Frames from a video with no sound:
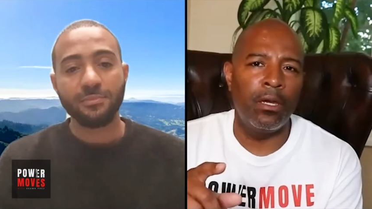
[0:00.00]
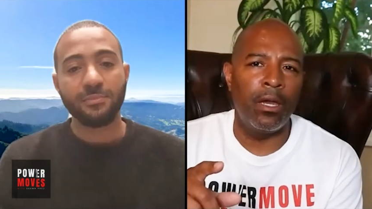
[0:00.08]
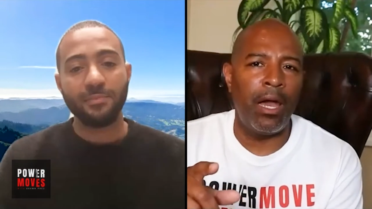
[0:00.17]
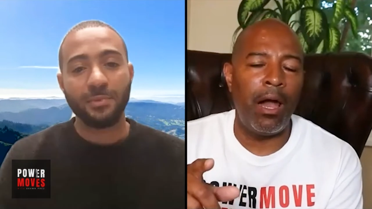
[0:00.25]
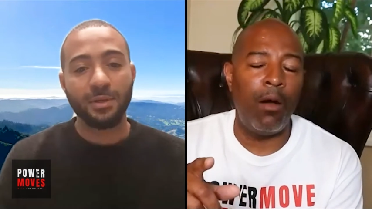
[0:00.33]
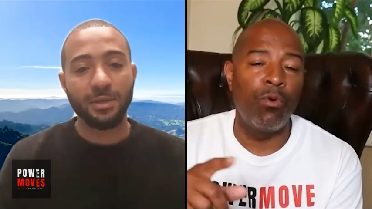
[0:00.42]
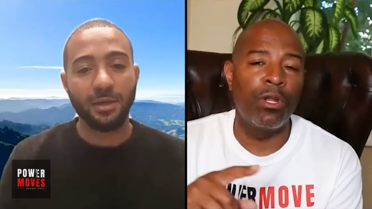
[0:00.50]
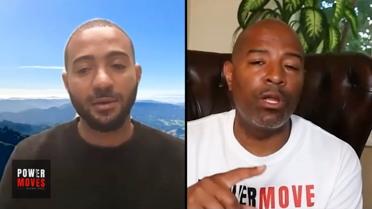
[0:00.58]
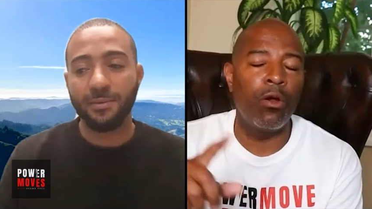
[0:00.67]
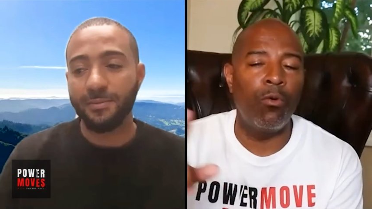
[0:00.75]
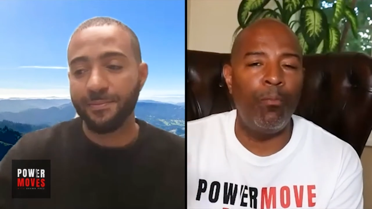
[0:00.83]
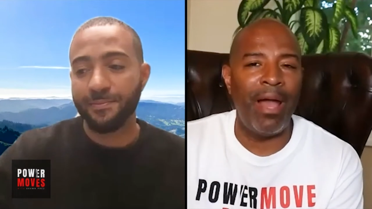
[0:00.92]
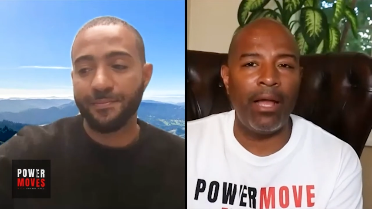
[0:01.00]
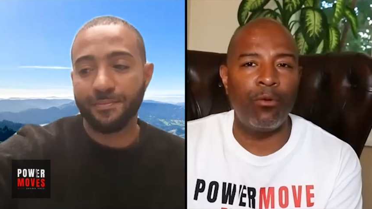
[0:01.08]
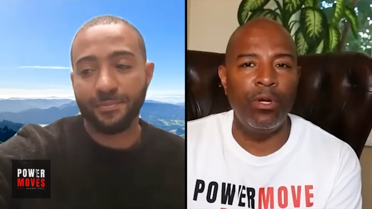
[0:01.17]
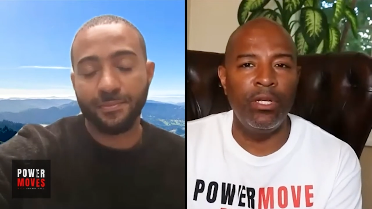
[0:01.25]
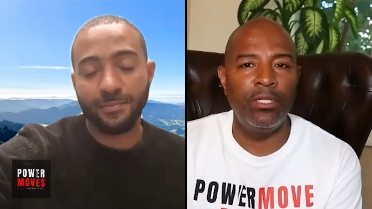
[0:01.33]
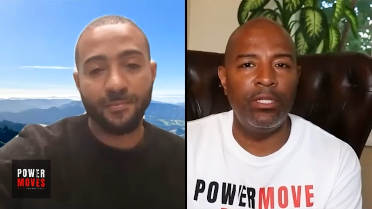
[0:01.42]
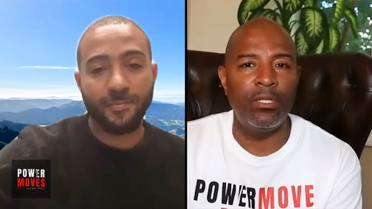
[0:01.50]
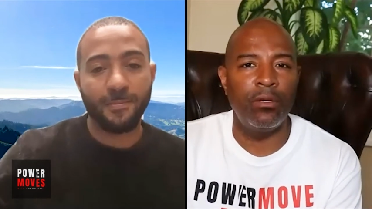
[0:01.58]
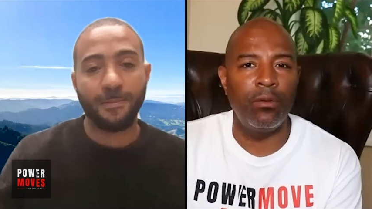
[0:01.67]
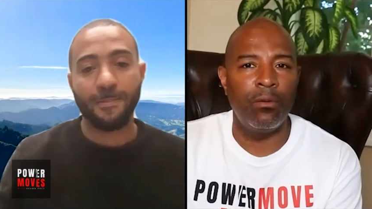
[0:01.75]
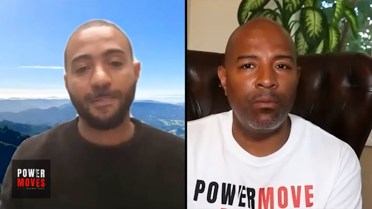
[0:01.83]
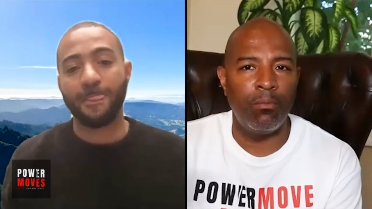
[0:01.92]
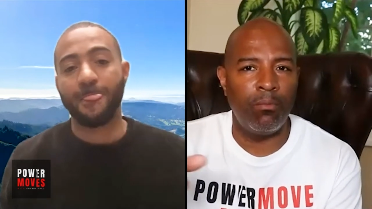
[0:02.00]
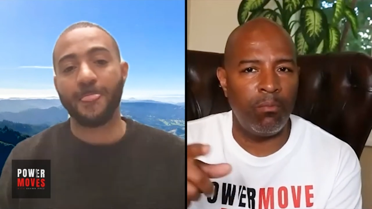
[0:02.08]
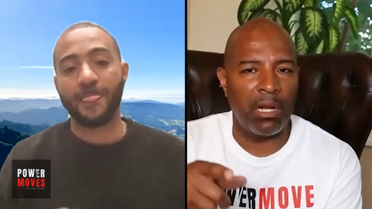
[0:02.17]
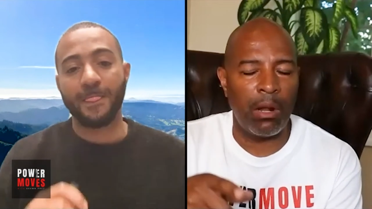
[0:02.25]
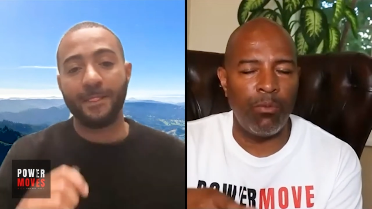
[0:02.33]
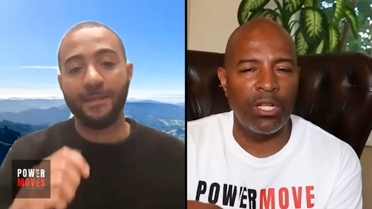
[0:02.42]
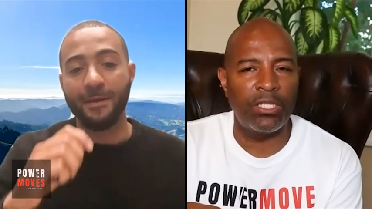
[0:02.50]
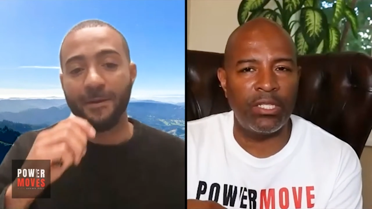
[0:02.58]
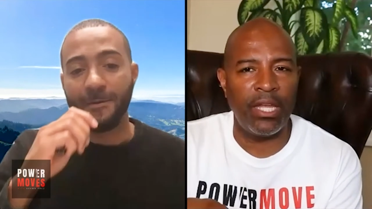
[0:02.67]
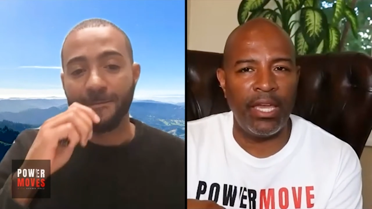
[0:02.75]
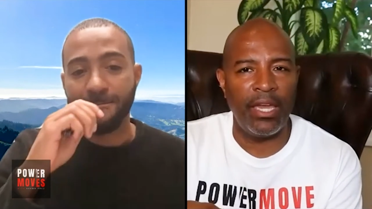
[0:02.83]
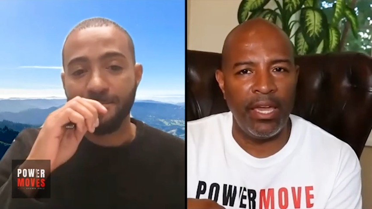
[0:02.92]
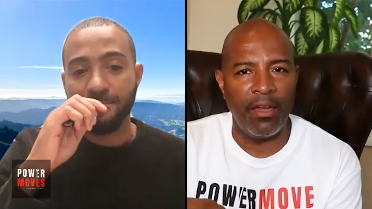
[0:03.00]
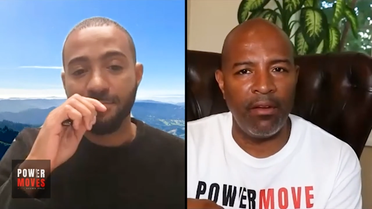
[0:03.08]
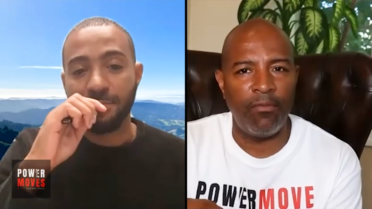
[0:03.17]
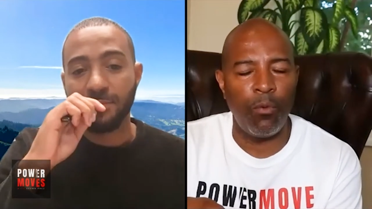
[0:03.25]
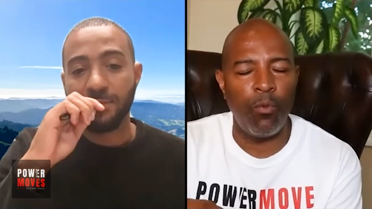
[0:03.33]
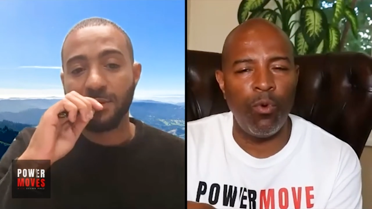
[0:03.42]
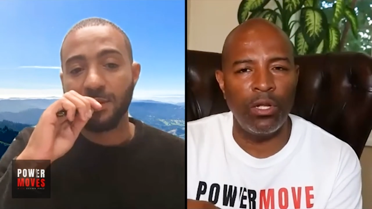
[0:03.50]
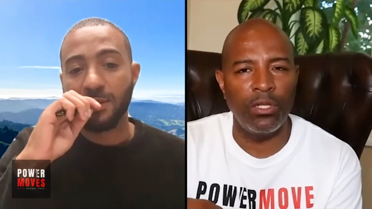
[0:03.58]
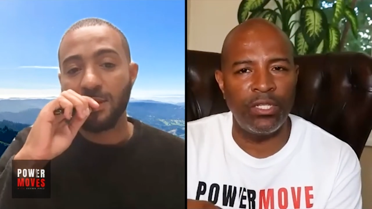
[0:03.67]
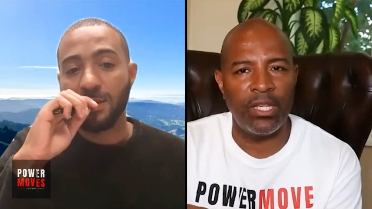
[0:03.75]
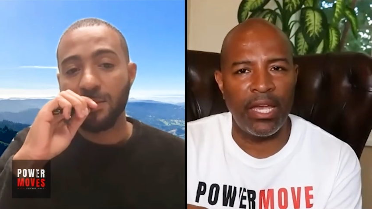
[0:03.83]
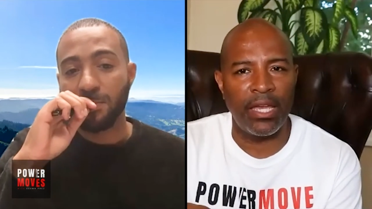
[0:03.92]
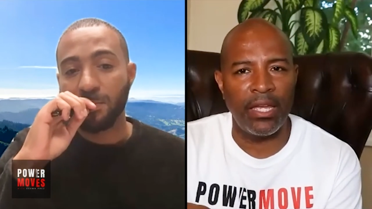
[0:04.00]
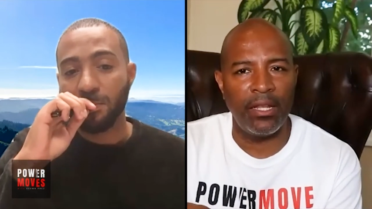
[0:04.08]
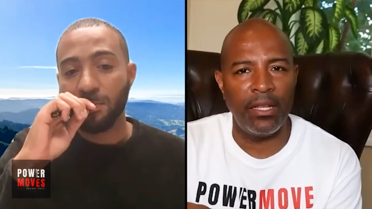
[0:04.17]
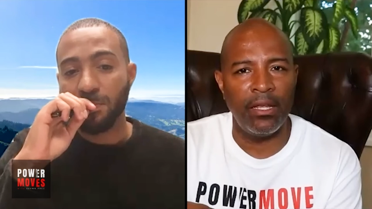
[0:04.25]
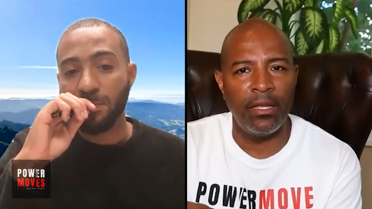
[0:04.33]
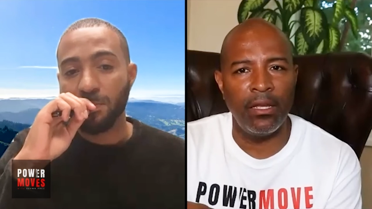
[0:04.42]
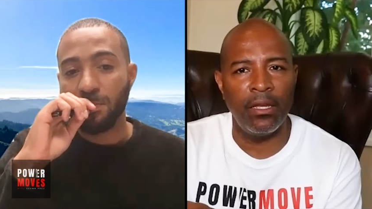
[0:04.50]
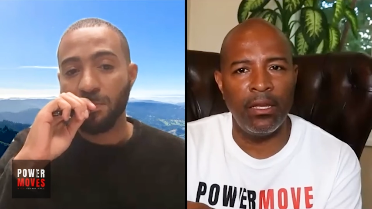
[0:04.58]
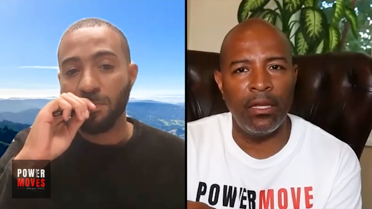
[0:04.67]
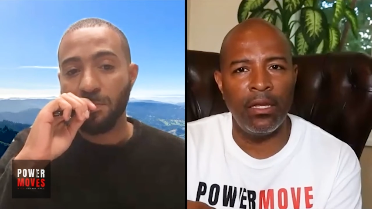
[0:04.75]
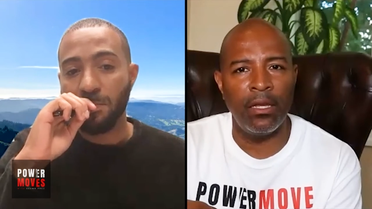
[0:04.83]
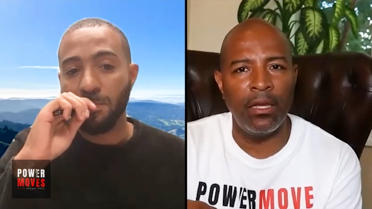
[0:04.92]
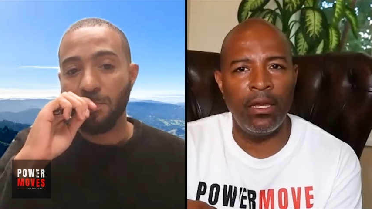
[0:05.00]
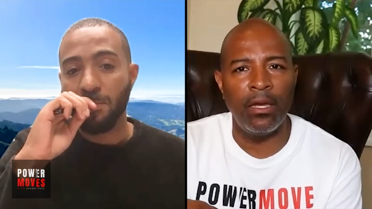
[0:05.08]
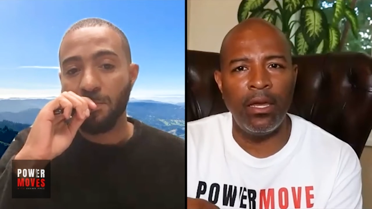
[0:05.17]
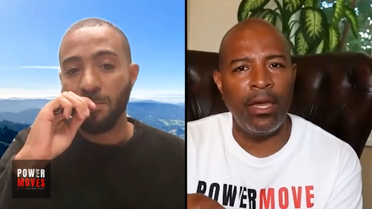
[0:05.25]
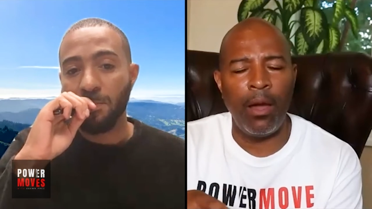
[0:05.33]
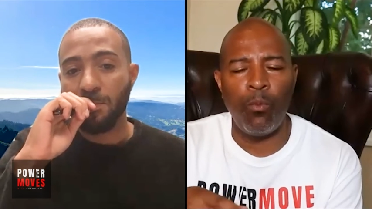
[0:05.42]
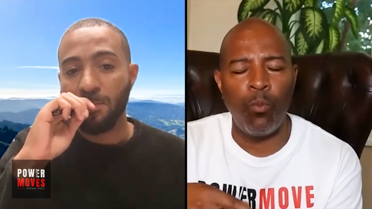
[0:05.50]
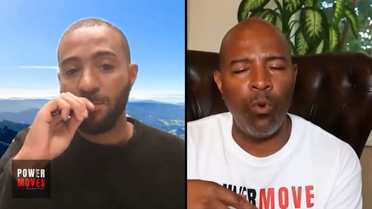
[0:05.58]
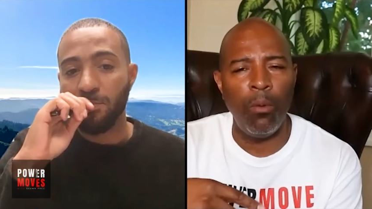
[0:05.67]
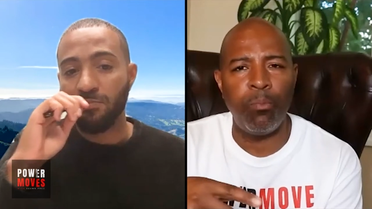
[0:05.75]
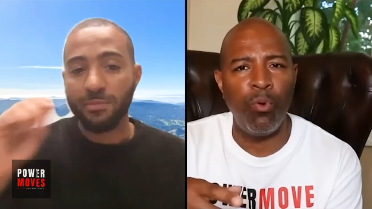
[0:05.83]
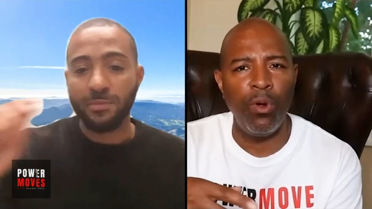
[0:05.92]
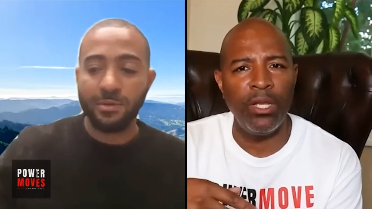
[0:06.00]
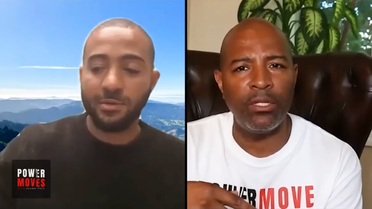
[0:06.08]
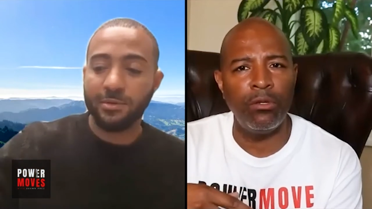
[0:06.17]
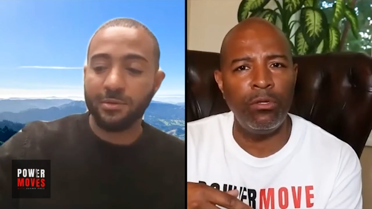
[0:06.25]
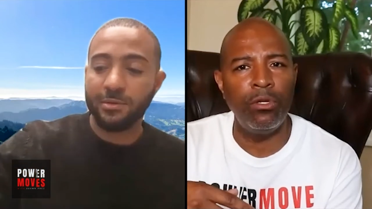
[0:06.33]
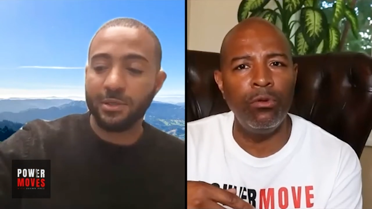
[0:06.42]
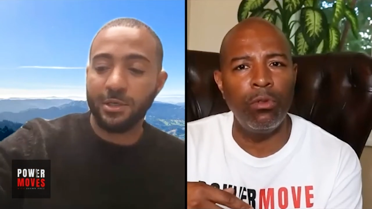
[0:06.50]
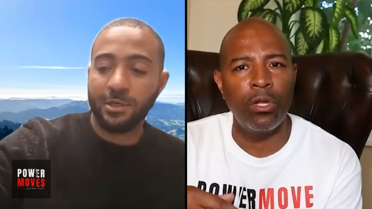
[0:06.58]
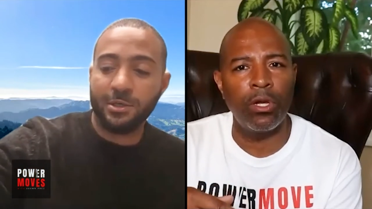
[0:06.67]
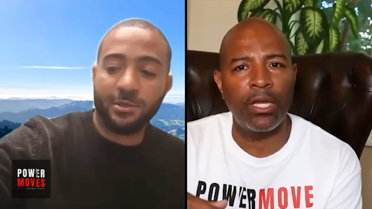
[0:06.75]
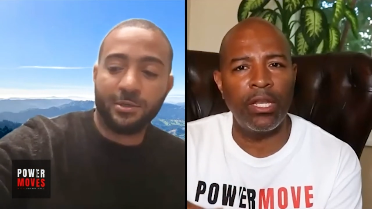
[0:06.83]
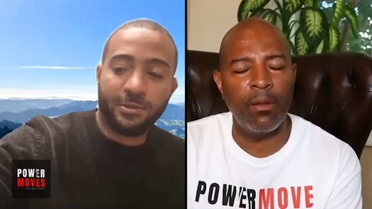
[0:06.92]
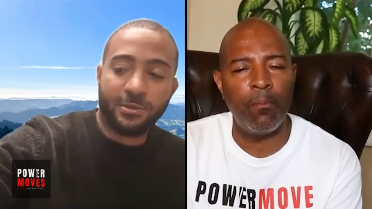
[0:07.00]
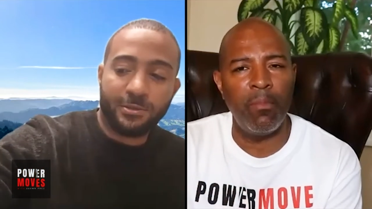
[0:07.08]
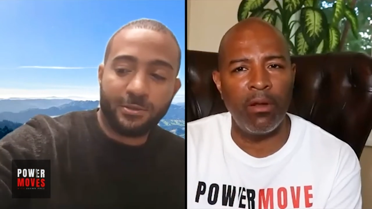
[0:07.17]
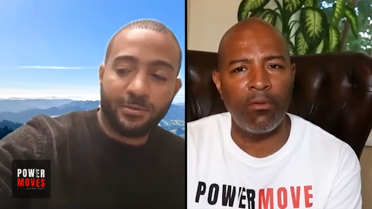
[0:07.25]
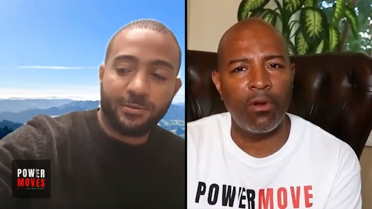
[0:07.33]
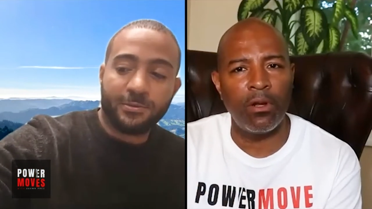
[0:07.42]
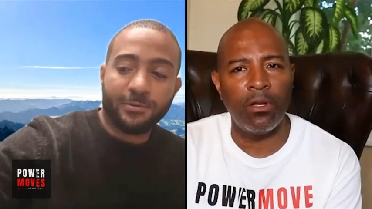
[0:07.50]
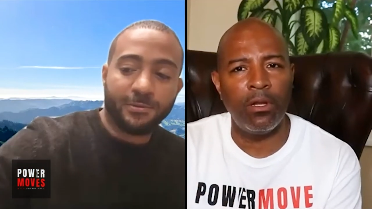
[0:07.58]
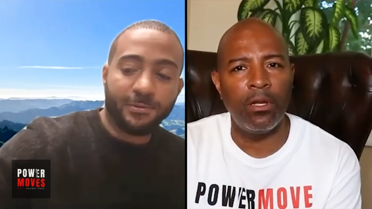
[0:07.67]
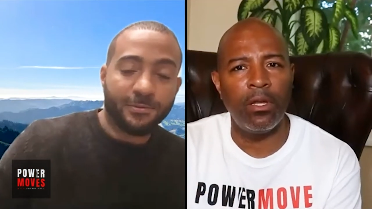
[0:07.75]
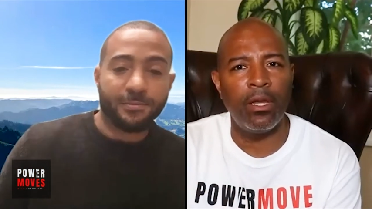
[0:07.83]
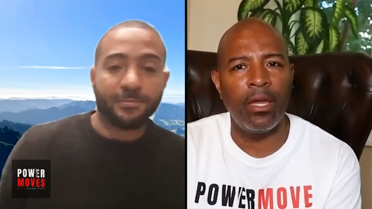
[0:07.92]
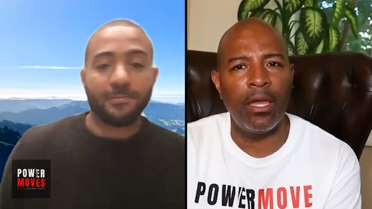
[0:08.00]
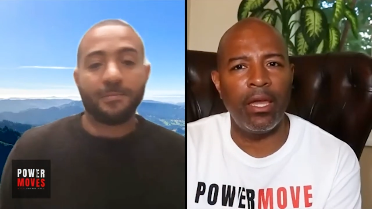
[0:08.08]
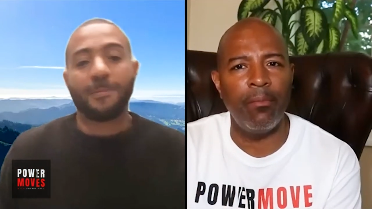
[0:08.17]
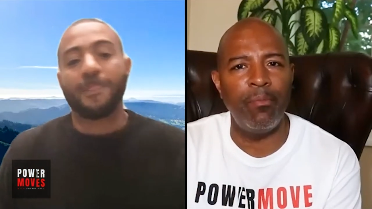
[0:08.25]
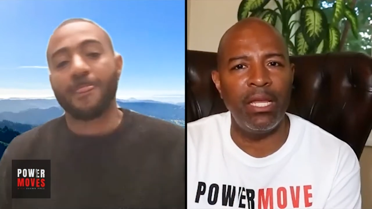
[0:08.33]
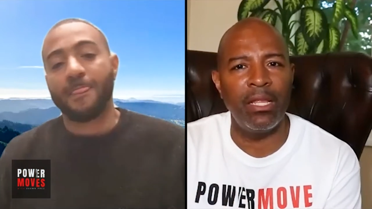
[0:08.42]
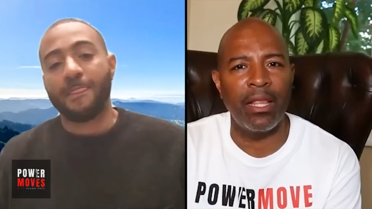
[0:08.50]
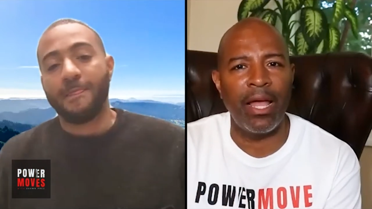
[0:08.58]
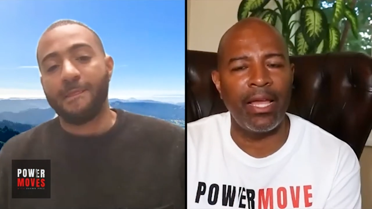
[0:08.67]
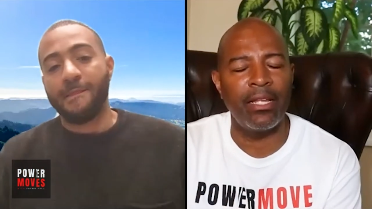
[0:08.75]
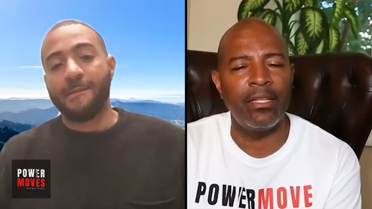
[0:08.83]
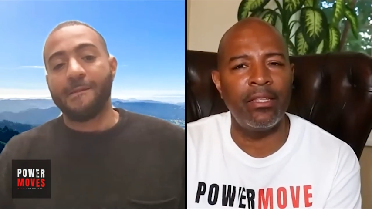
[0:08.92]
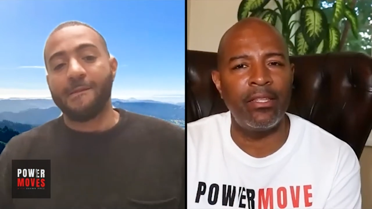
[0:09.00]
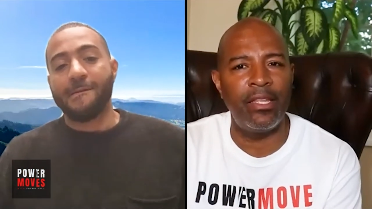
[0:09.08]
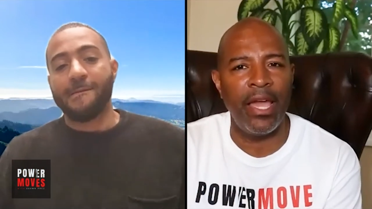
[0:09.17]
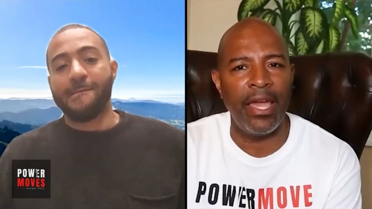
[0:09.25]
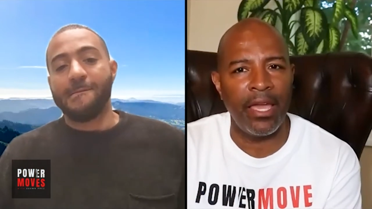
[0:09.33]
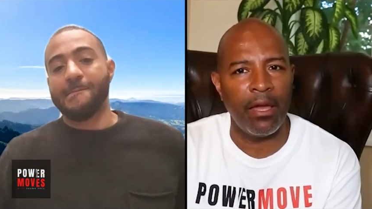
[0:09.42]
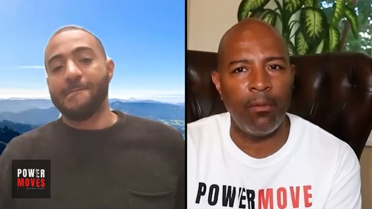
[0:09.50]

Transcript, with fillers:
Speaker 1: I want to go backwards, but I want to yeah. stay here for one second. At what point do you look in the mirror and be like, damn,